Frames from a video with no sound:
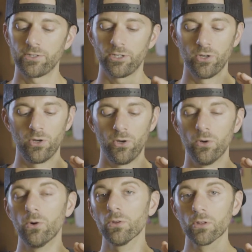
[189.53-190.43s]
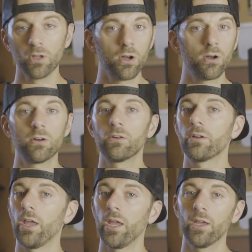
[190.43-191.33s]
to go
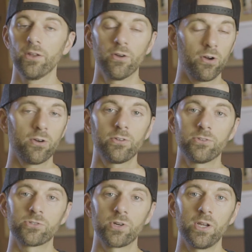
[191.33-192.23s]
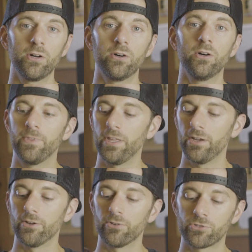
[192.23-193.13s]
long and hard on the trail.
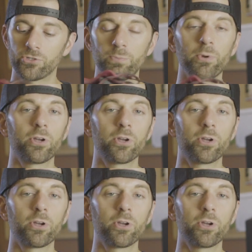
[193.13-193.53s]
They're super